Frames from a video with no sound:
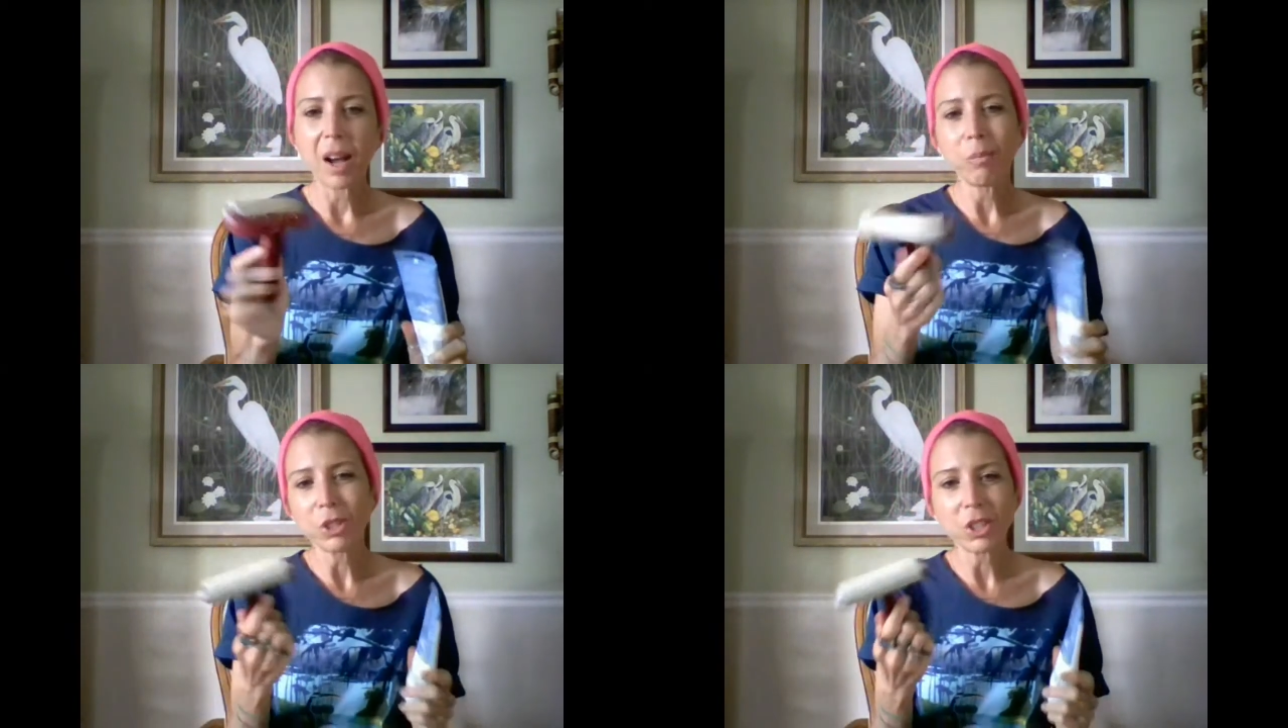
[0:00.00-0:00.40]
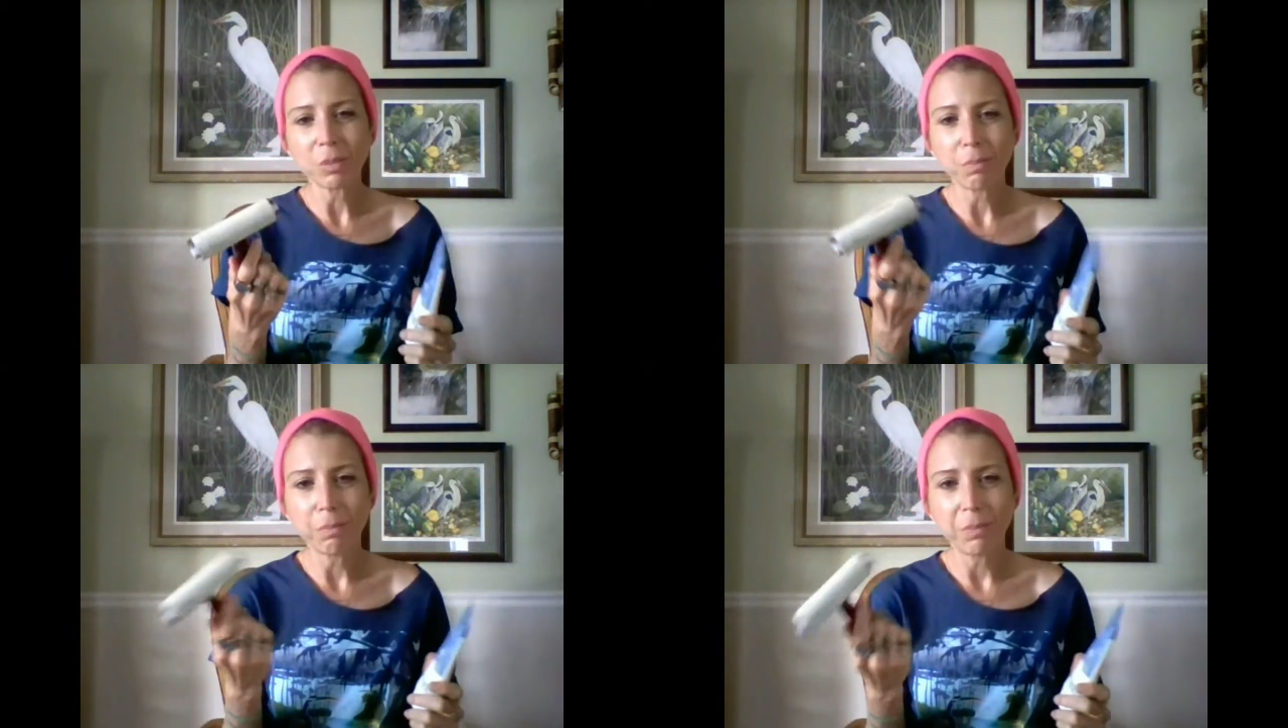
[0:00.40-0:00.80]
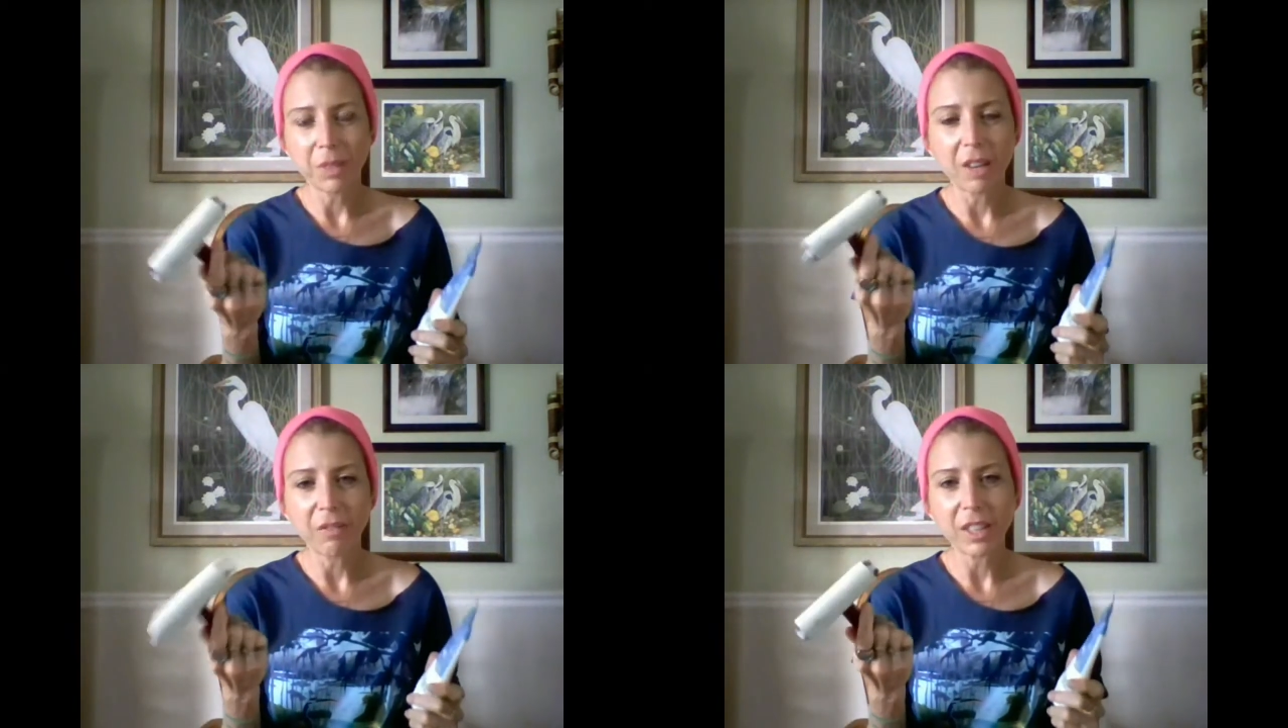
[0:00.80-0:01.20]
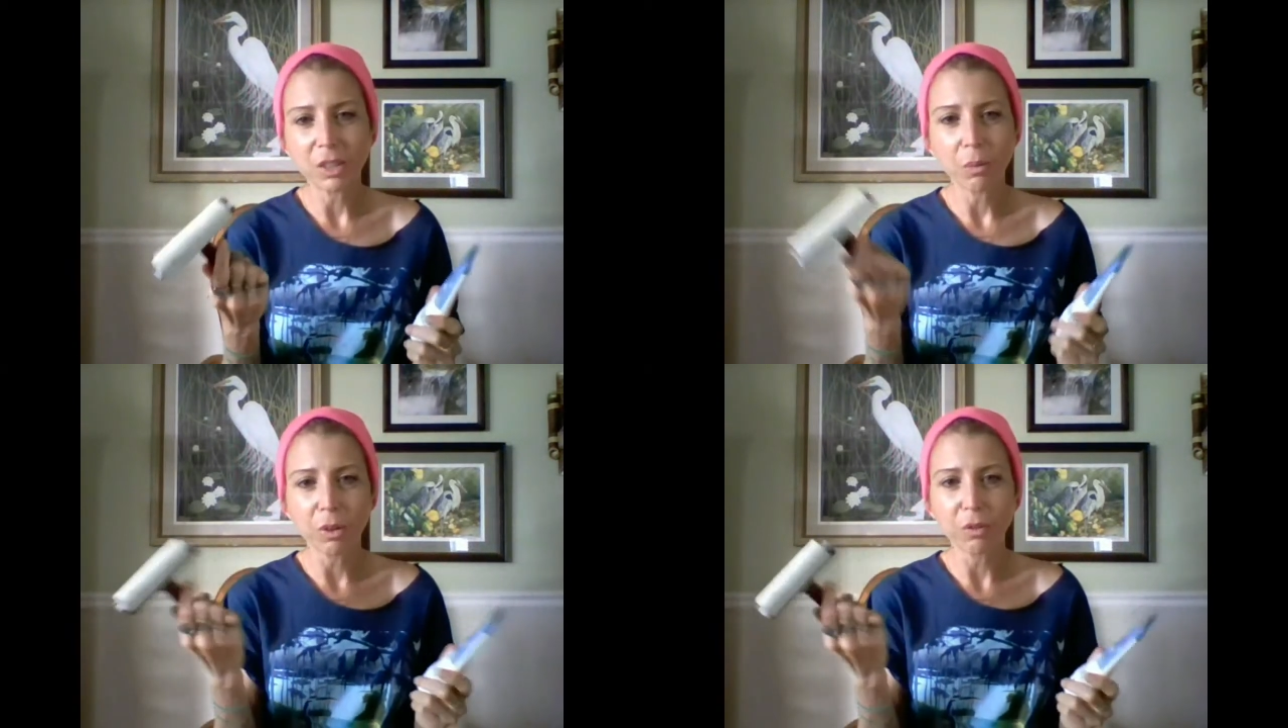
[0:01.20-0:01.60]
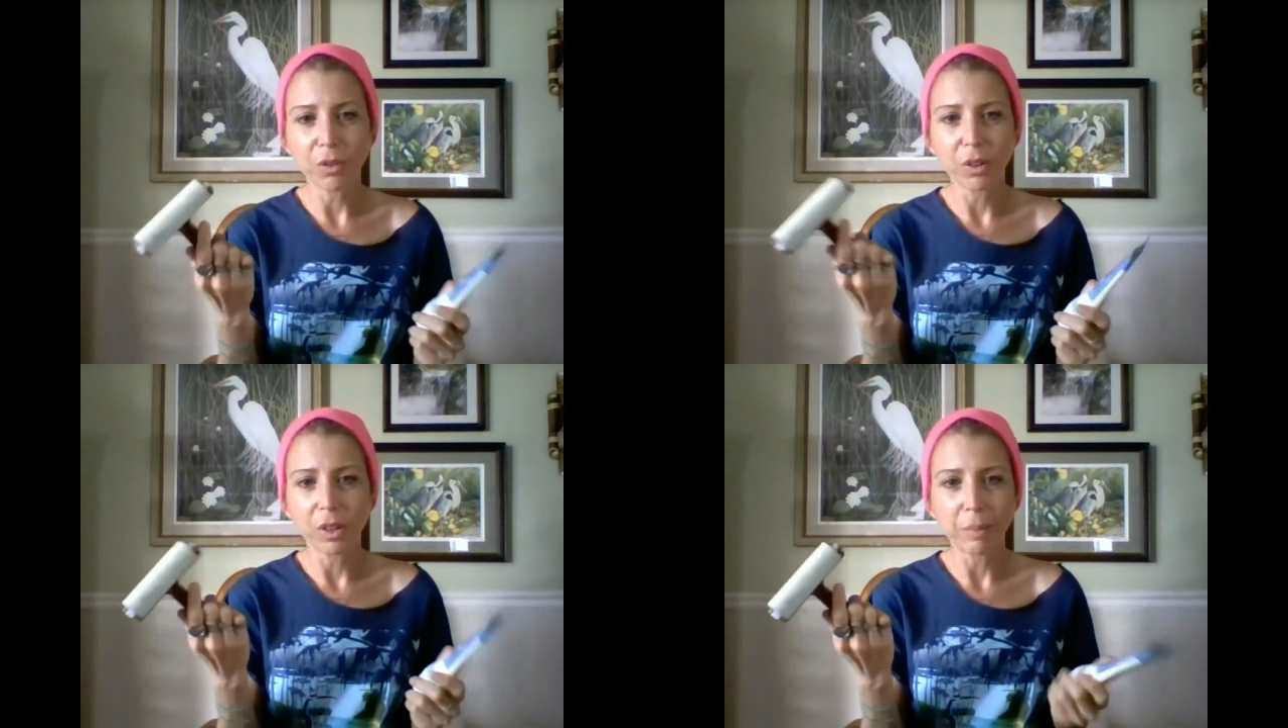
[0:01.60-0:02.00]
which is a fancy word
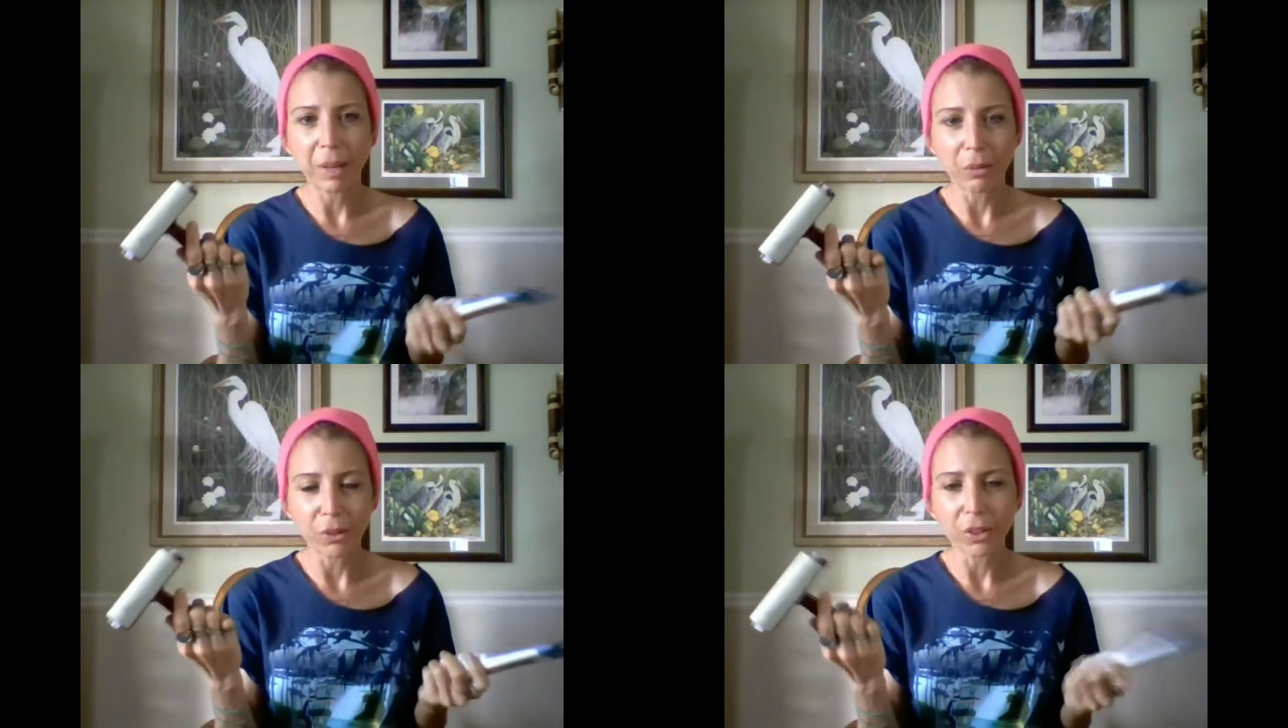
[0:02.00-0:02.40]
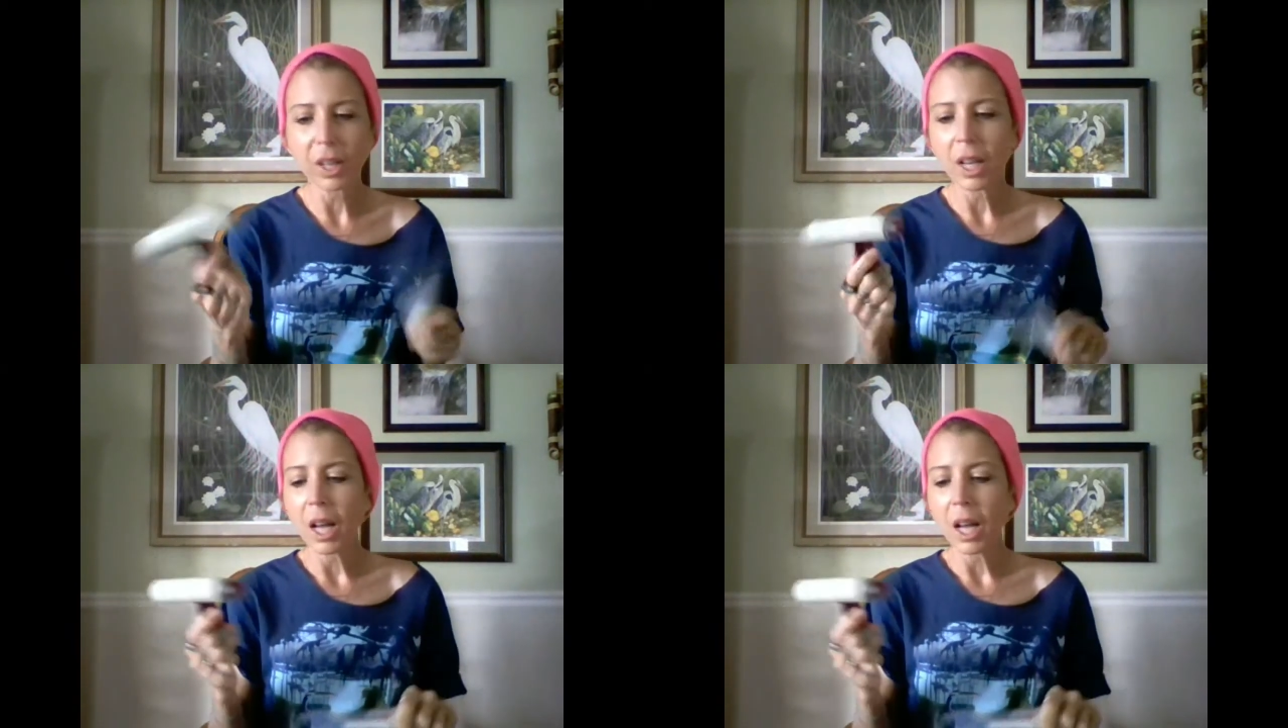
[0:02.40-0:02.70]
for a paint roller.